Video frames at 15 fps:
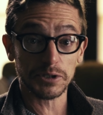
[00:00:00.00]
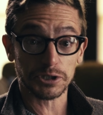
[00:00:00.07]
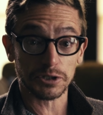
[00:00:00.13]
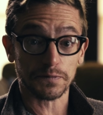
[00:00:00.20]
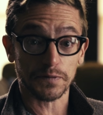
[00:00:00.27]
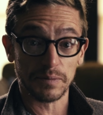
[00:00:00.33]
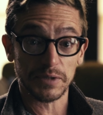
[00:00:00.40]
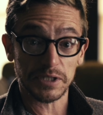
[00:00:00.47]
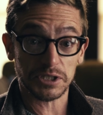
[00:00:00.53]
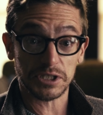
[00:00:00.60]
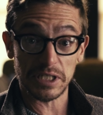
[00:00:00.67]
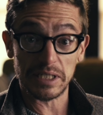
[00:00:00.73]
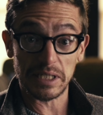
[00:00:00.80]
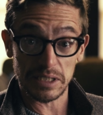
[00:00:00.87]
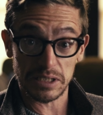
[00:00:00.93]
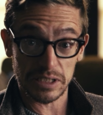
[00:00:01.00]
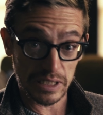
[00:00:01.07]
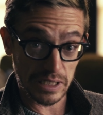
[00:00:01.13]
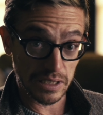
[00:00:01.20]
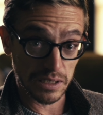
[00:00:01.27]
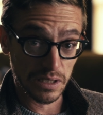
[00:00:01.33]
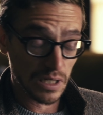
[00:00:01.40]
are from the
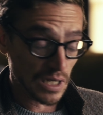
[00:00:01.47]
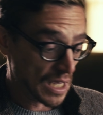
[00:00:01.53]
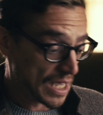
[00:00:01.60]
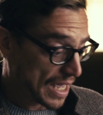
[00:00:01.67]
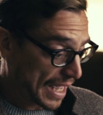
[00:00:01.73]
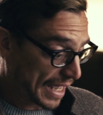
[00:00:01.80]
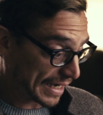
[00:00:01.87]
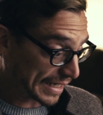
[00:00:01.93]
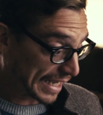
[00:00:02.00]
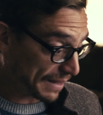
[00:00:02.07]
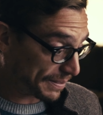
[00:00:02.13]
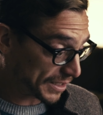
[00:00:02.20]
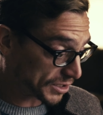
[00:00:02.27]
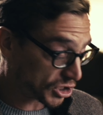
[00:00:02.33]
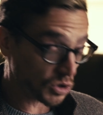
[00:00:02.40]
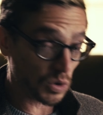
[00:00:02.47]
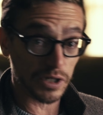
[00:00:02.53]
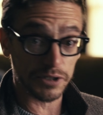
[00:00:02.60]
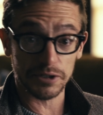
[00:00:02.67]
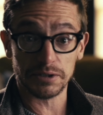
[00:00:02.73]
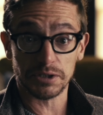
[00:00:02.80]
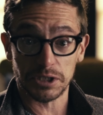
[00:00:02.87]
CDC. And again, the
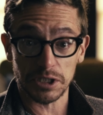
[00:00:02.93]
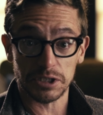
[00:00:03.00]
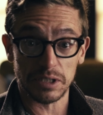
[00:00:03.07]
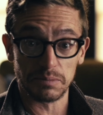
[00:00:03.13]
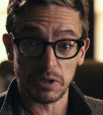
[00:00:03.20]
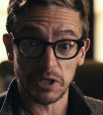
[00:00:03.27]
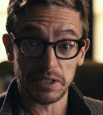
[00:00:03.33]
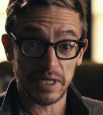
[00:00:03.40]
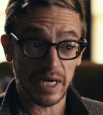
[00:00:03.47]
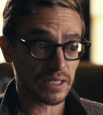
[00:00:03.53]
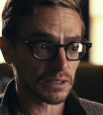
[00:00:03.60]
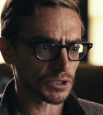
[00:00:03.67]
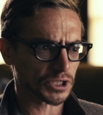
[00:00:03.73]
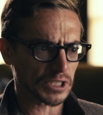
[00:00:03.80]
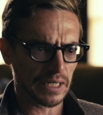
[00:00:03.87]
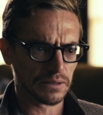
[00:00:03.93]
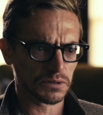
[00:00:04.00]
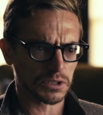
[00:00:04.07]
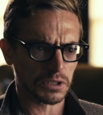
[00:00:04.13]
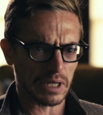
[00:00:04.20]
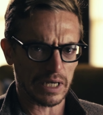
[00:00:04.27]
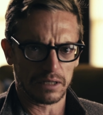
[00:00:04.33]
$260 million
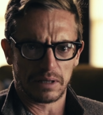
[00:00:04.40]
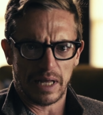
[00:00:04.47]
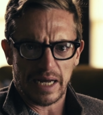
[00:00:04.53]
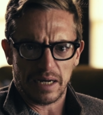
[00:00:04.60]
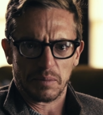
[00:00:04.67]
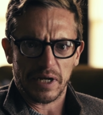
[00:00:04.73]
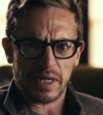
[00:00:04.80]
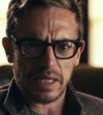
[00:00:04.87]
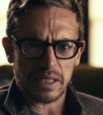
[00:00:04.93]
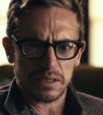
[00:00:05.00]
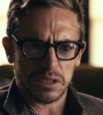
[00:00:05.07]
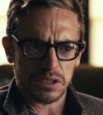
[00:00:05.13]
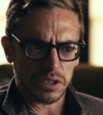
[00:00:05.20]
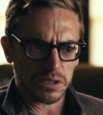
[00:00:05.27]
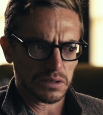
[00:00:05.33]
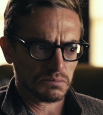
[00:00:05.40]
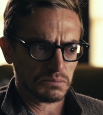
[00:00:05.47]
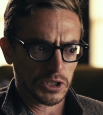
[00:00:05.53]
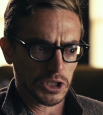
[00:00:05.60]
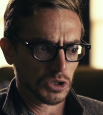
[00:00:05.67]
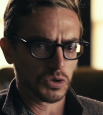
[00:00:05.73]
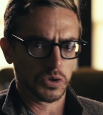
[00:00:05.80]
sounds like a lot of money to
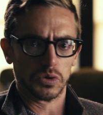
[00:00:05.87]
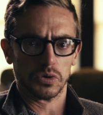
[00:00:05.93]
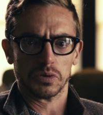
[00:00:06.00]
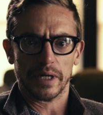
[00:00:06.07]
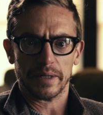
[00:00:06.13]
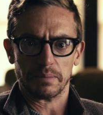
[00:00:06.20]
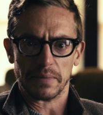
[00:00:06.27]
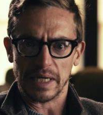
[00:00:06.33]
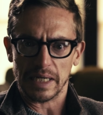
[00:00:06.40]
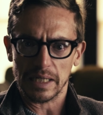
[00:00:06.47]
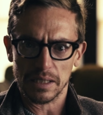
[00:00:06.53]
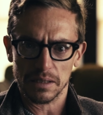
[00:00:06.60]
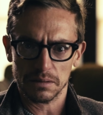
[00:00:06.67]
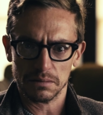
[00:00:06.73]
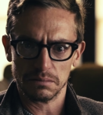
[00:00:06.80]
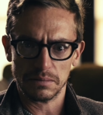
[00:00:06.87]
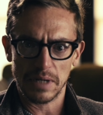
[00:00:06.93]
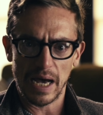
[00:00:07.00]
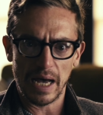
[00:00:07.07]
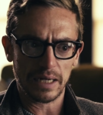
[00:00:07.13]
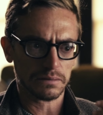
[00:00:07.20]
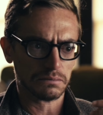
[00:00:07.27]
you and me,
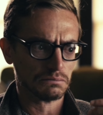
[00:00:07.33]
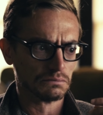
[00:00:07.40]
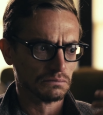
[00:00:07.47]
not